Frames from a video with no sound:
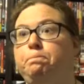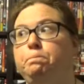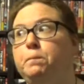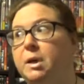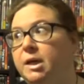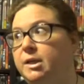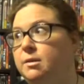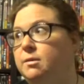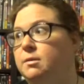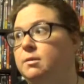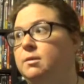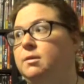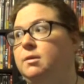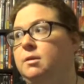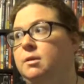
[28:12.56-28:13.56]
But
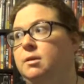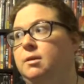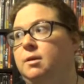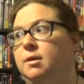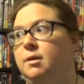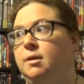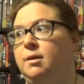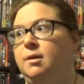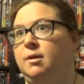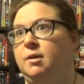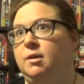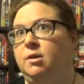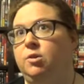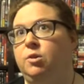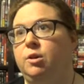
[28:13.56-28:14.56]

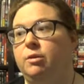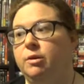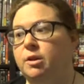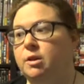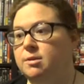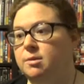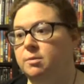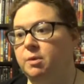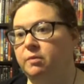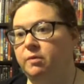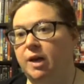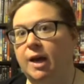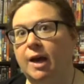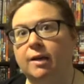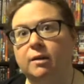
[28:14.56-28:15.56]
there is a bit of an
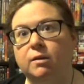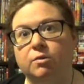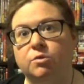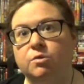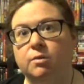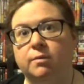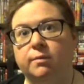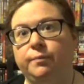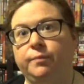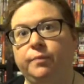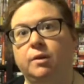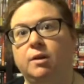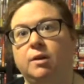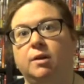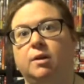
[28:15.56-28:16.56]
adage
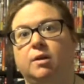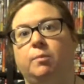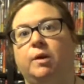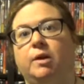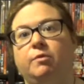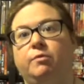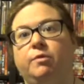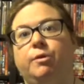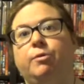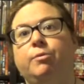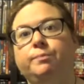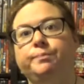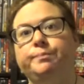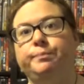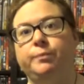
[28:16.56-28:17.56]
in independent
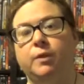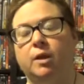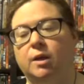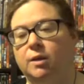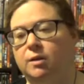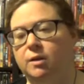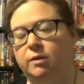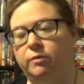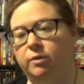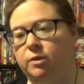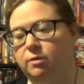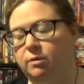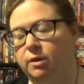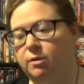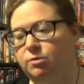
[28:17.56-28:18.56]
film, and even
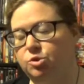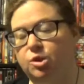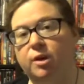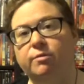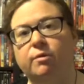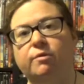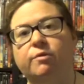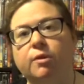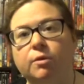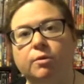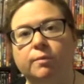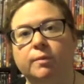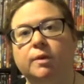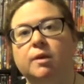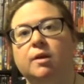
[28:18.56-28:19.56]
in genre
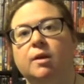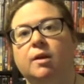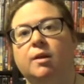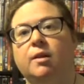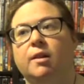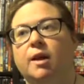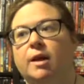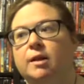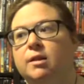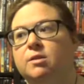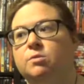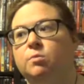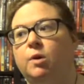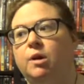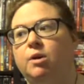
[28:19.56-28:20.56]
film, that it is
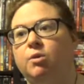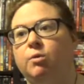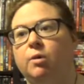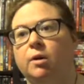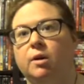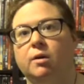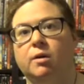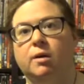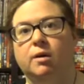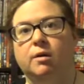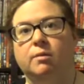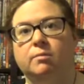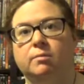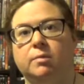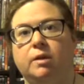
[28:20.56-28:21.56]
when you
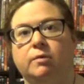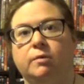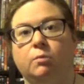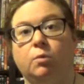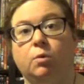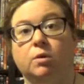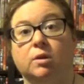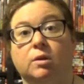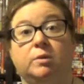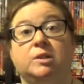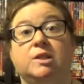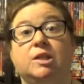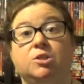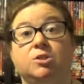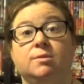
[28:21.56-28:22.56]
are given more
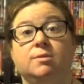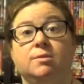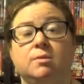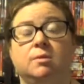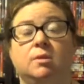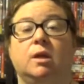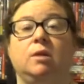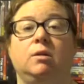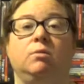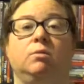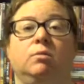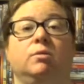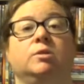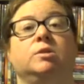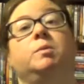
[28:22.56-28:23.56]
limitations that you
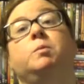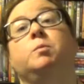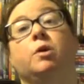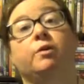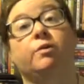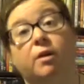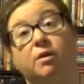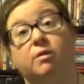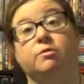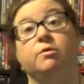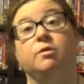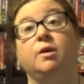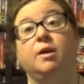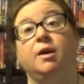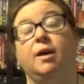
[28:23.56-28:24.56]
learn to be more creative.
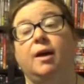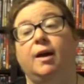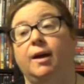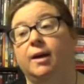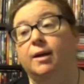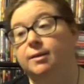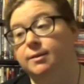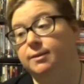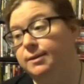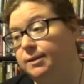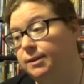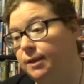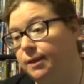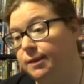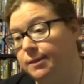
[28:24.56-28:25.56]
And
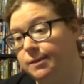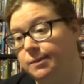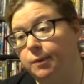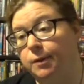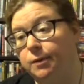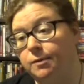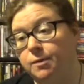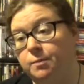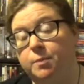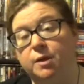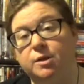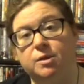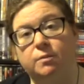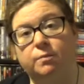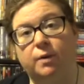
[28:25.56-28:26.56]
the smaller the
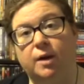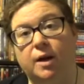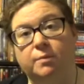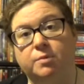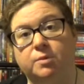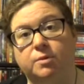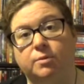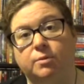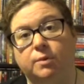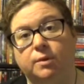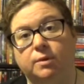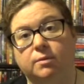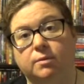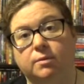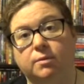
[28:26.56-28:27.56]
budget, perhaps you
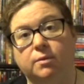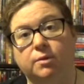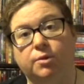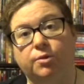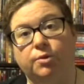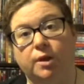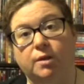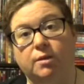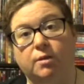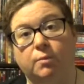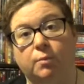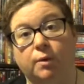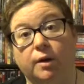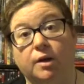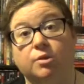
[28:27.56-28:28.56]
will create the
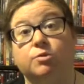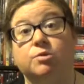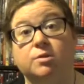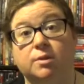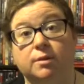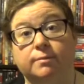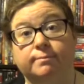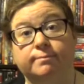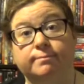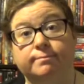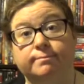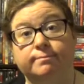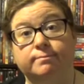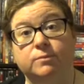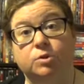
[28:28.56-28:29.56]
more interesting
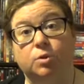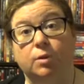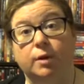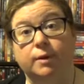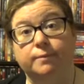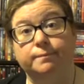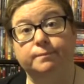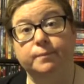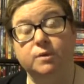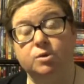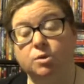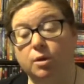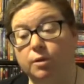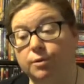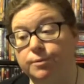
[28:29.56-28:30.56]
story.
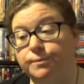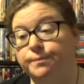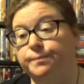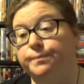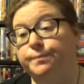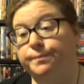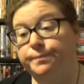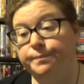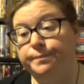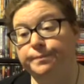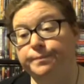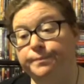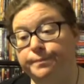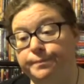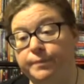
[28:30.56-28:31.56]
So
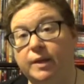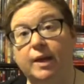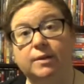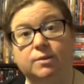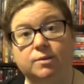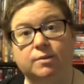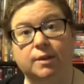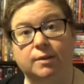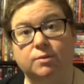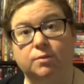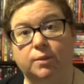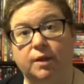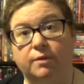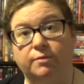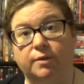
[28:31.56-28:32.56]
that's
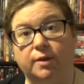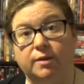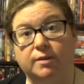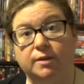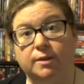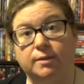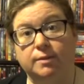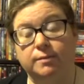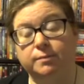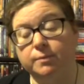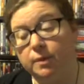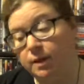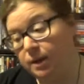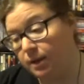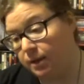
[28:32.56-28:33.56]
what I find in this.
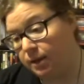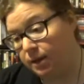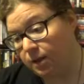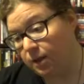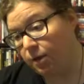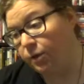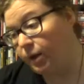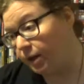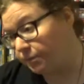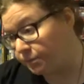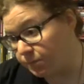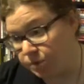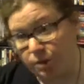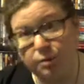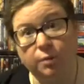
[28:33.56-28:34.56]
Okay,
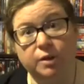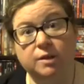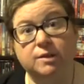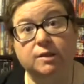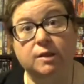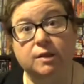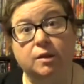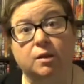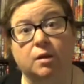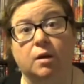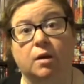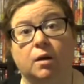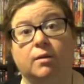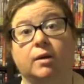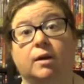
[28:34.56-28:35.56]
so you want to see
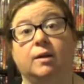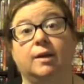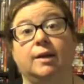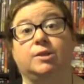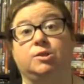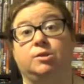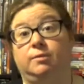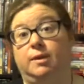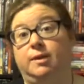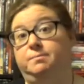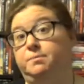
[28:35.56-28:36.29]
the collection, right?